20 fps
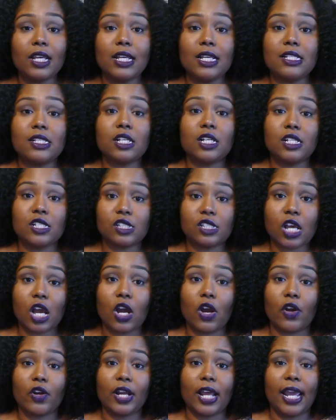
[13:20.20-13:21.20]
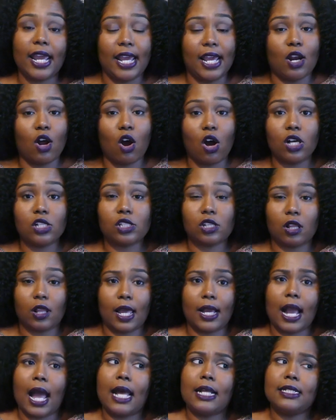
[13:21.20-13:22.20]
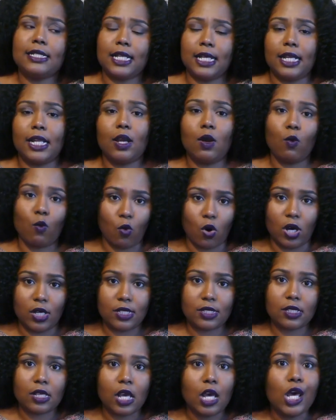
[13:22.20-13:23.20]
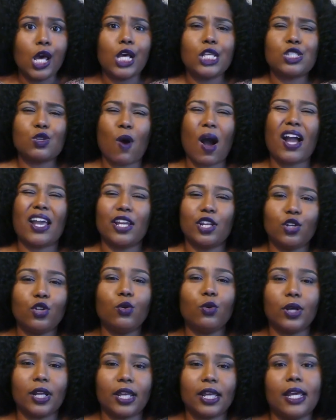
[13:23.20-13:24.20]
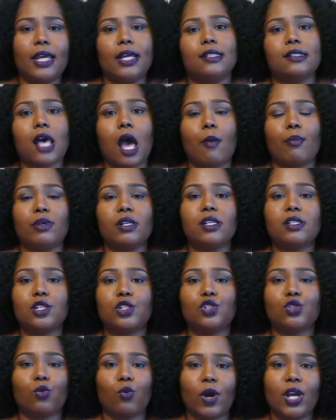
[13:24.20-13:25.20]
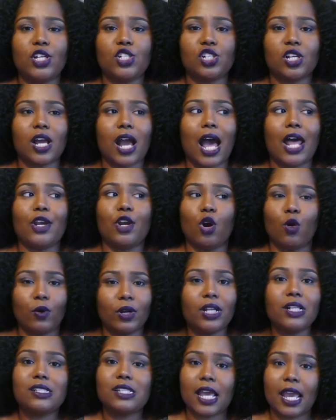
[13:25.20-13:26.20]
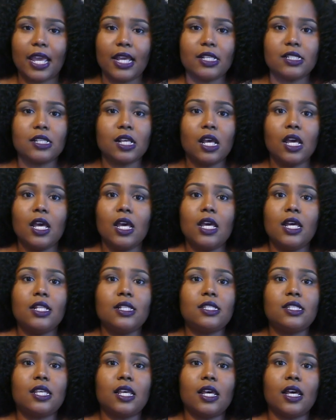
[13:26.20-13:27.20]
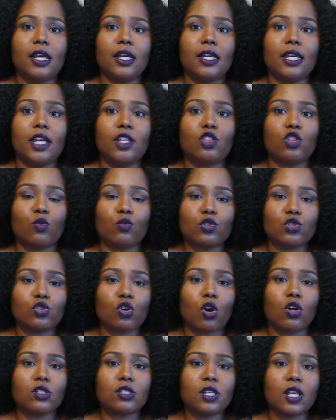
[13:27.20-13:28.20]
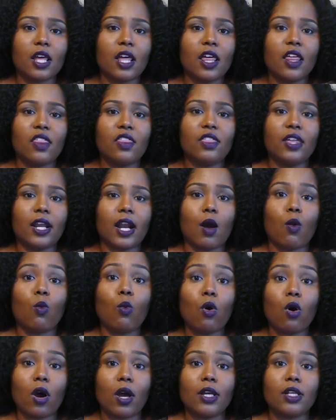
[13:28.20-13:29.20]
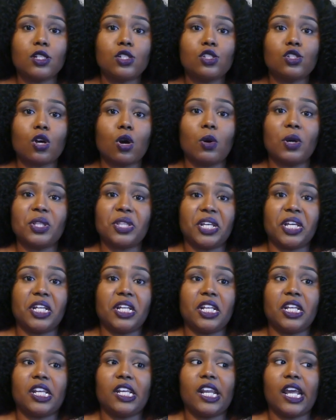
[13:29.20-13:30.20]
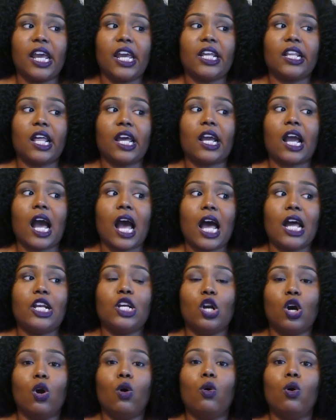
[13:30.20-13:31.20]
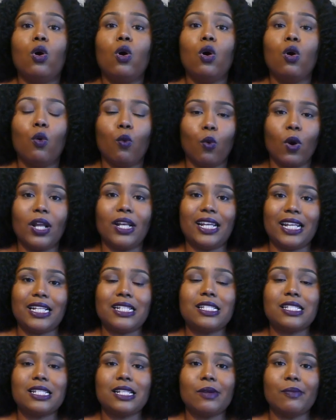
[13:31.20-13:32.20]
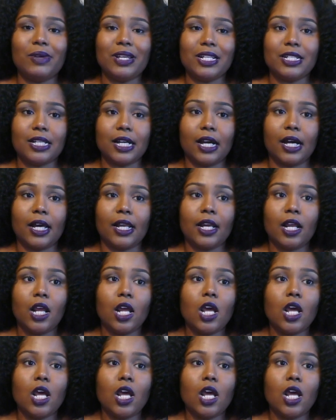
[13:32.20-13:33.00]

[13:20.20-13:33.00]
is concerned. And also, like, I did it once, so I can do it again type of situation. I know what it takes to get the results that I want. So at the end of the day, like, I know what needs to be done.